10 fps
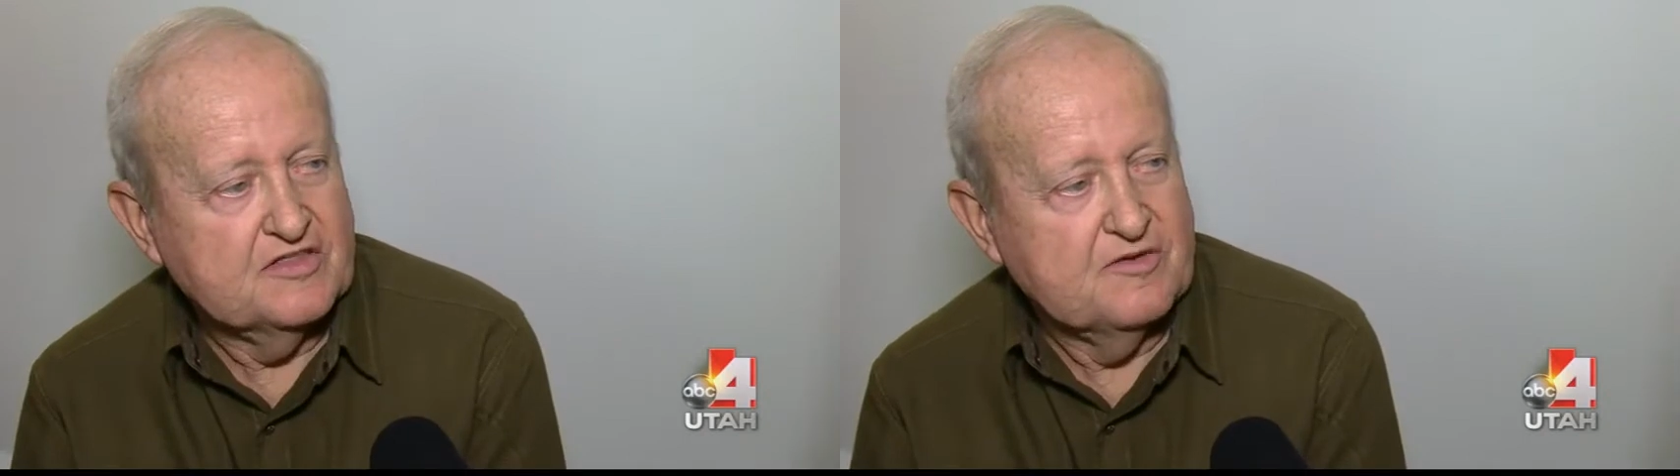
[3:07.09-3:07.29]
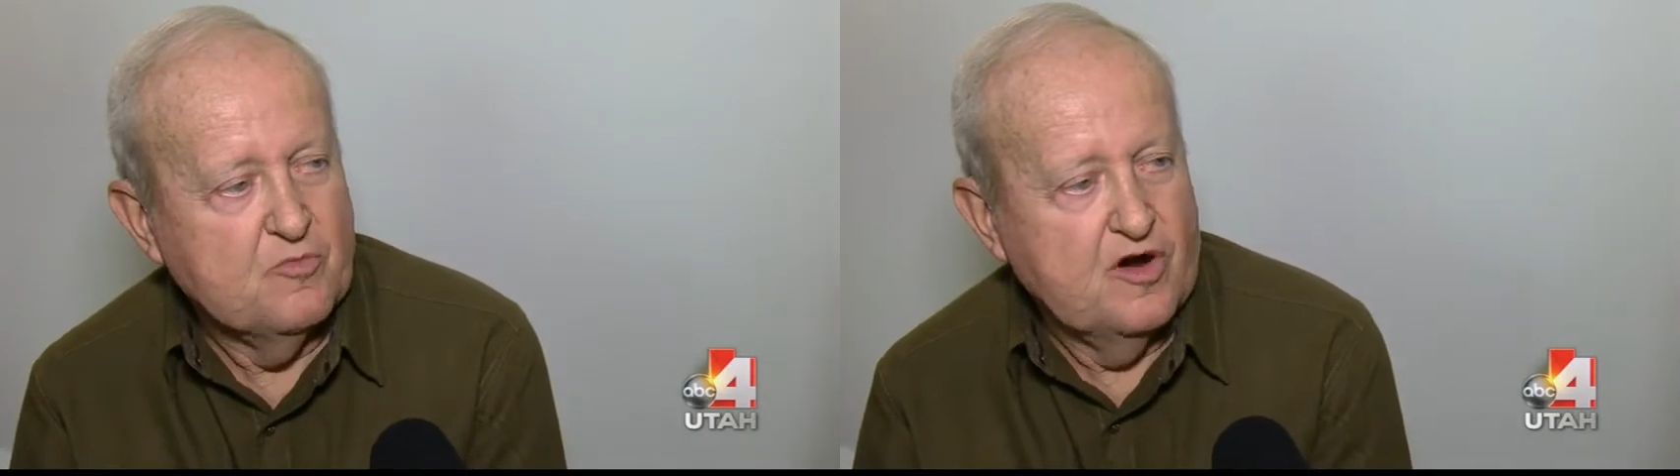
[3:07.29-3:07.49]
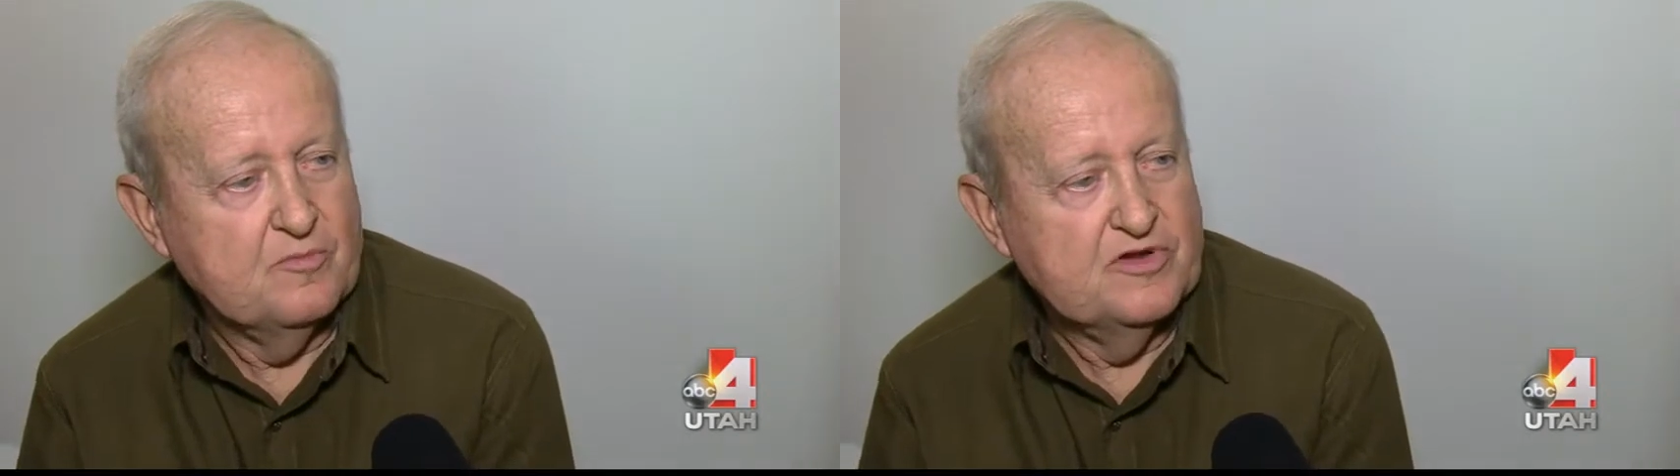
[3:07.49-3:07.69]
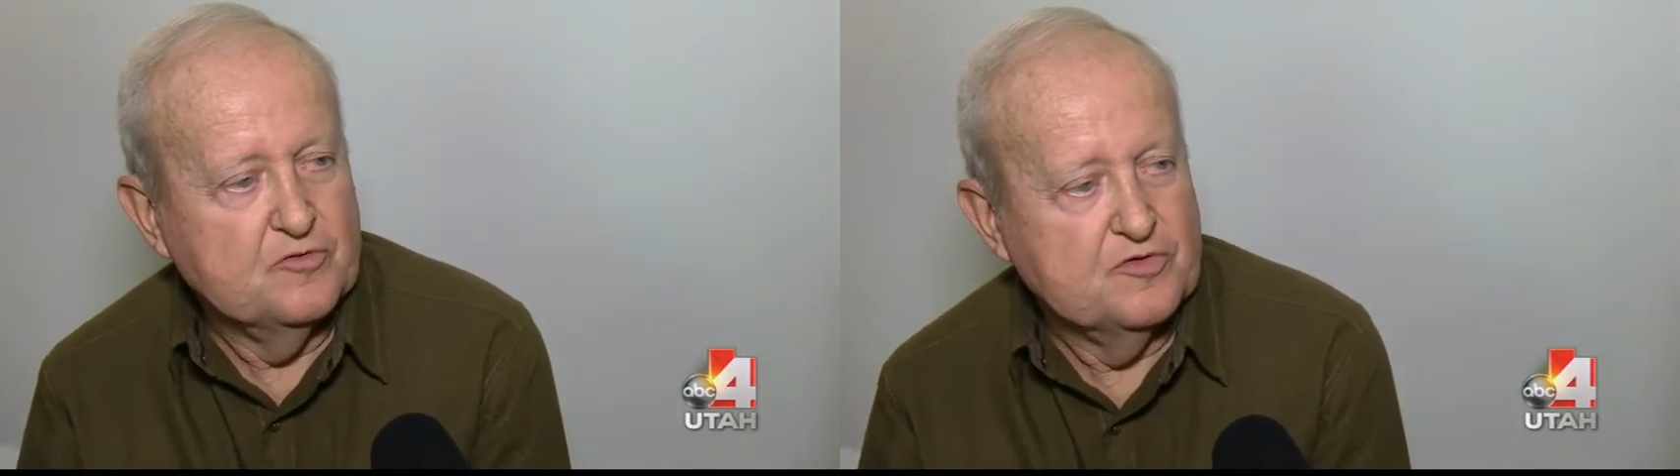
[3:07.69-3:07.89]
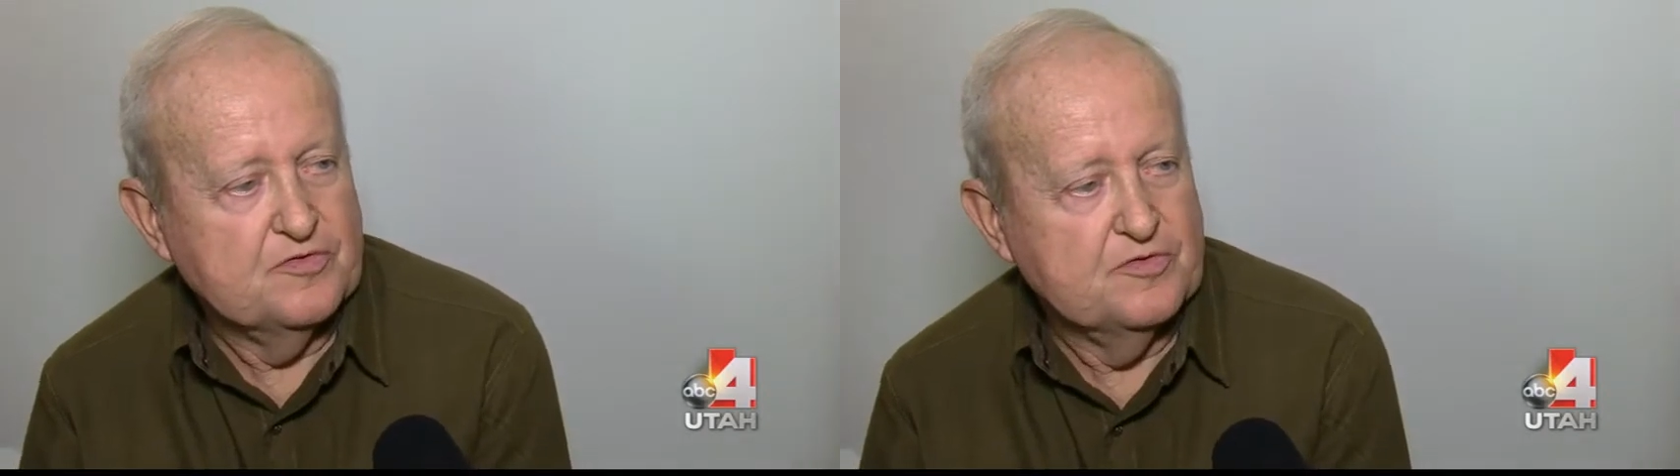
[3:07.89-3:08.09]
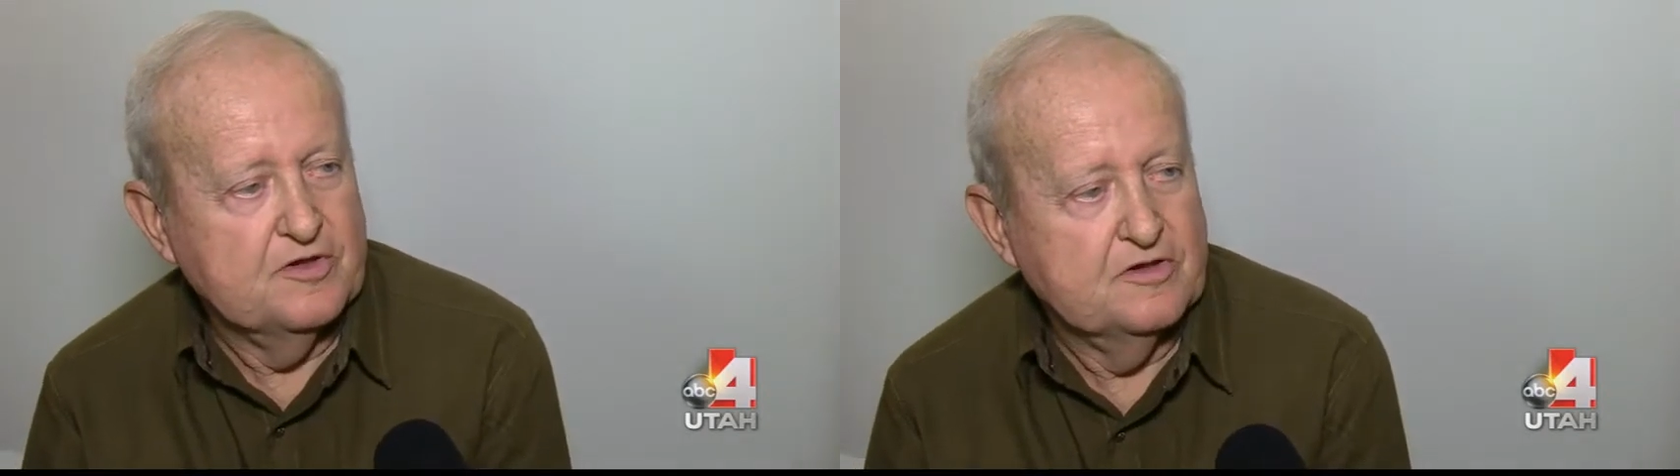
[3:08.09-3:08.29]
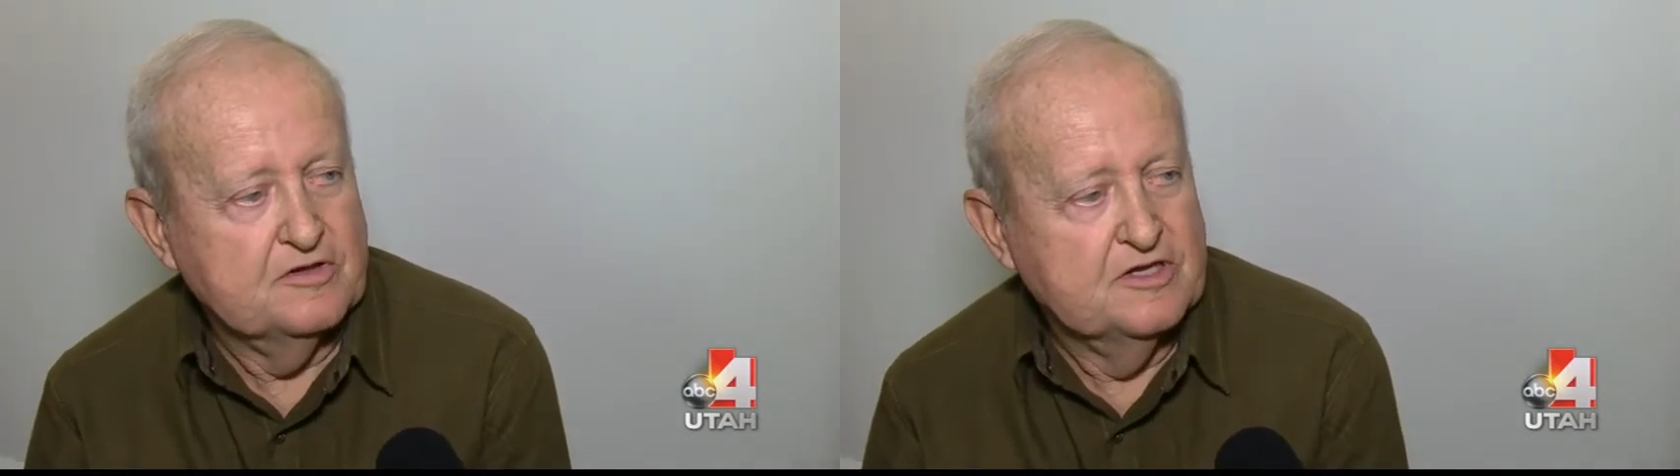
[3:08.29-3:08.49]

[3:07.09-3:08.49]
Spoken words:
They brought me with the